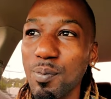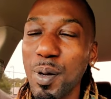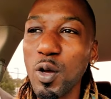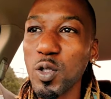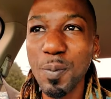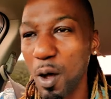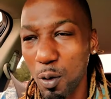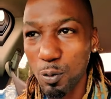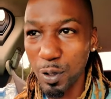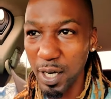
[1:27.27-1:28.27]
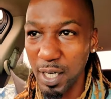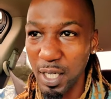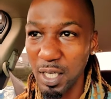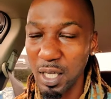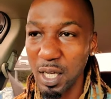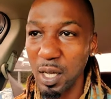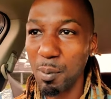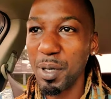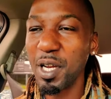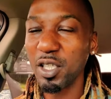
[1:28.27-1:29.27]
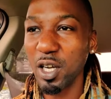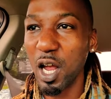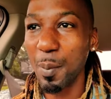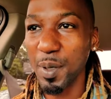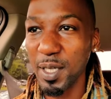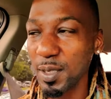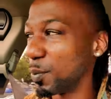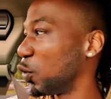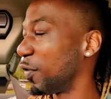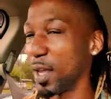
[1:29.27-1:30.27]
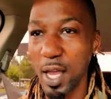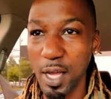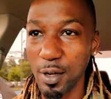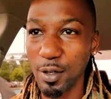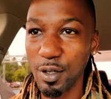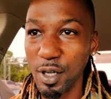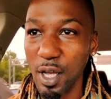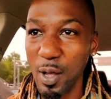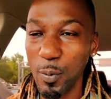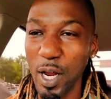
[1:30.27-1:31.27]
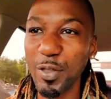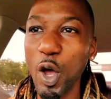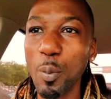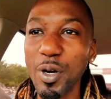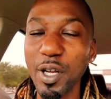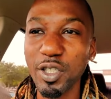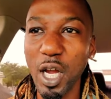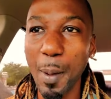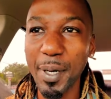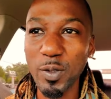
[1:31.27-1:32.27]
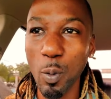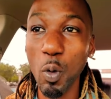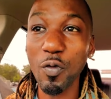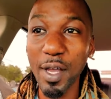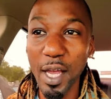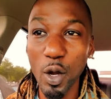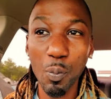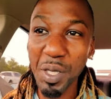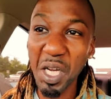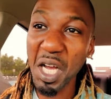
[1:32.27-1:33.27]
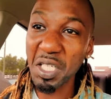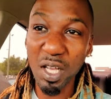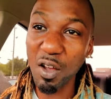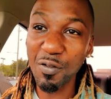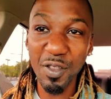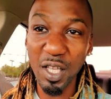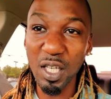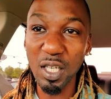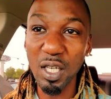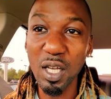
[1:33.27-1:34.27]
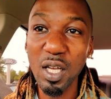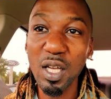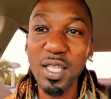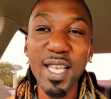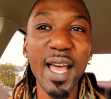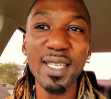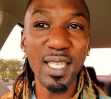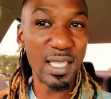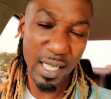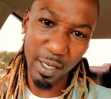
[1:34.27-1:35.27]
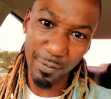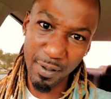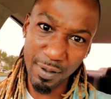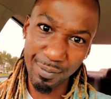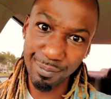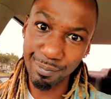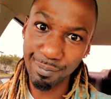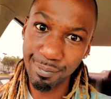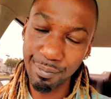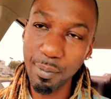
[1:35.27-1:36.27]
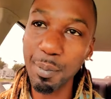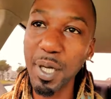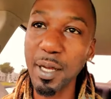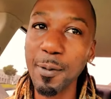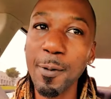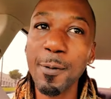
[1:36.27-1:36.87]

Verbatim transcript: postpone any production companies moving here, when I thought production companies were moving here because of the tax incentives. But